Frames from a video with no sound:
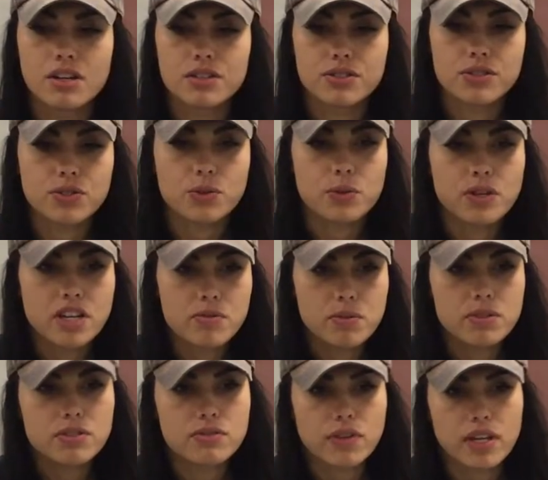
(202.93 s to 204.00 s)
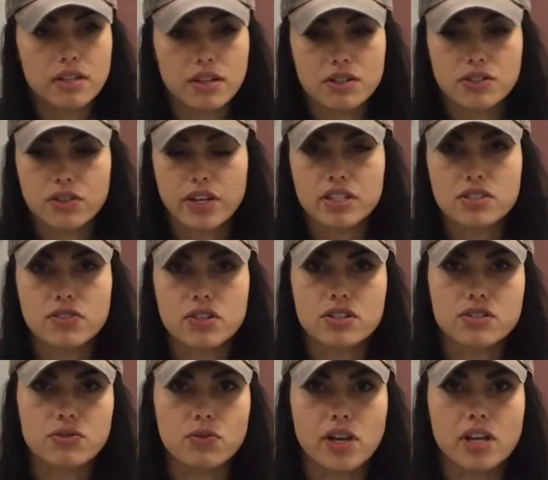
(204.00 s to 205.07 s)
So we're able to find our
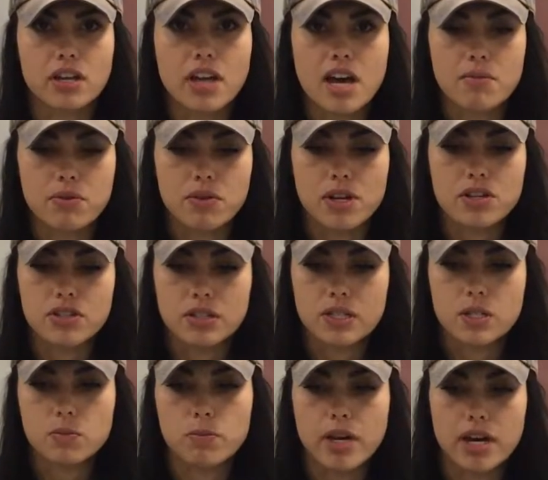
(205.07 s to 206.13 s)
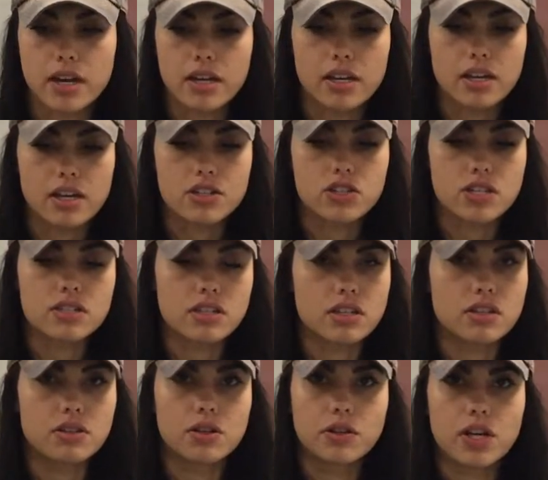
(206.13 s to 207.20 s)
transverse ray aberrations by adjusting
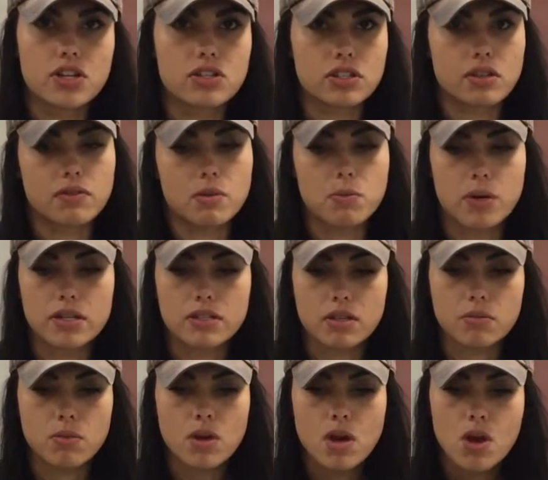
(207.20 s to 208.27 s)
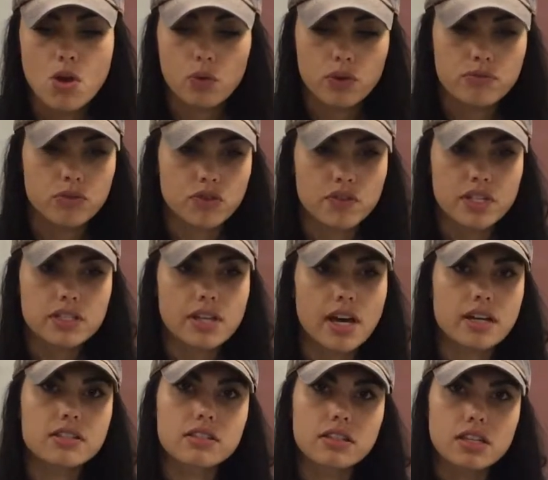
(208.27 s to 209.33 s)
the location of the prism. We moved this
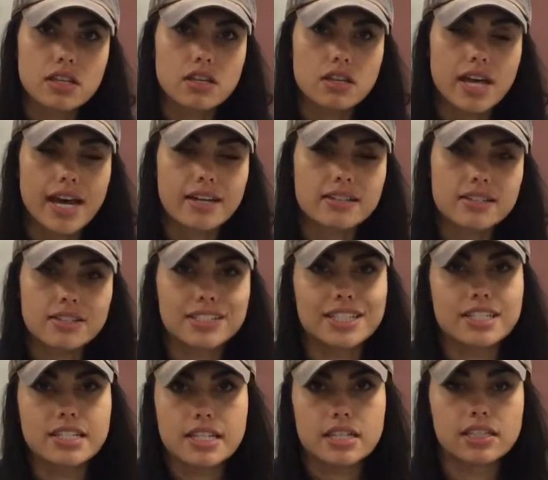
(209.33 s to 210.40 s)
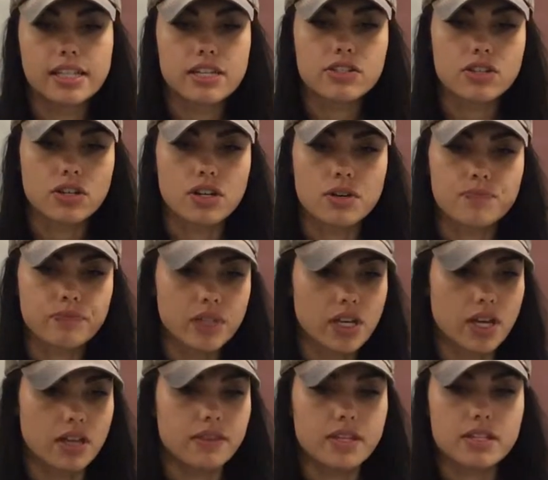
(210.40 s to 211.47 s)
axially to the laser,
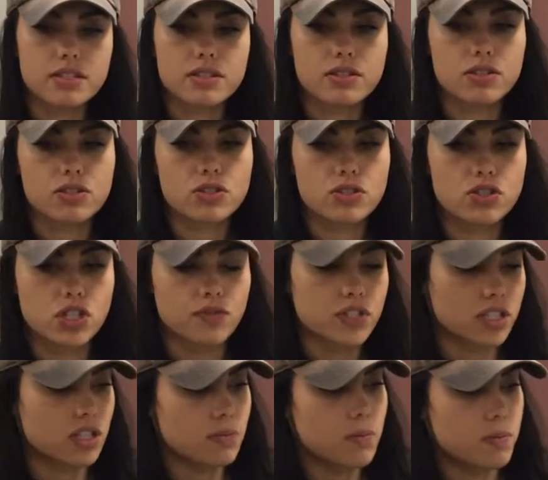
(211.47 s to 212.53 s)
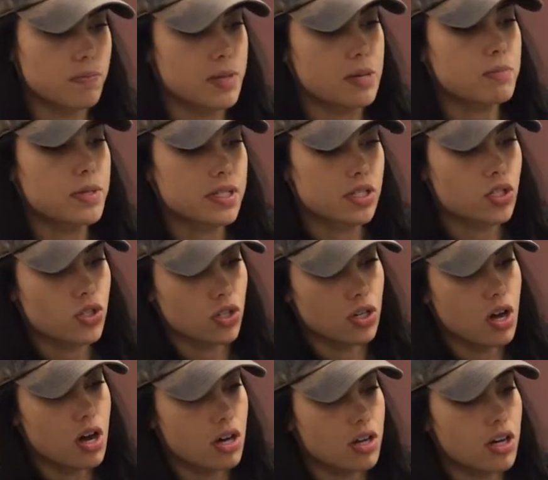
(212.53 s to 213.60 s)
and this shifted the beam
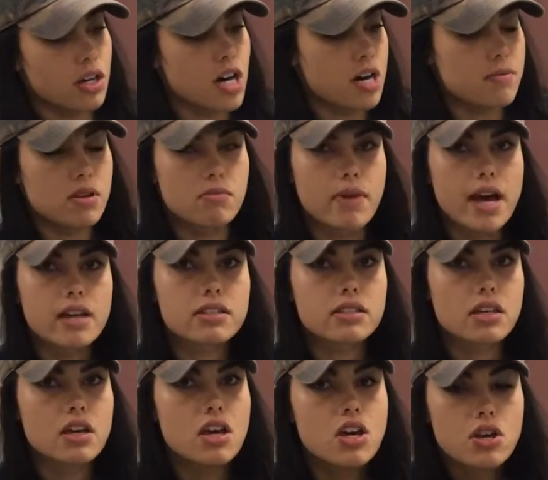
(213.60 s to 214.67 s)
position on our Hartman mask.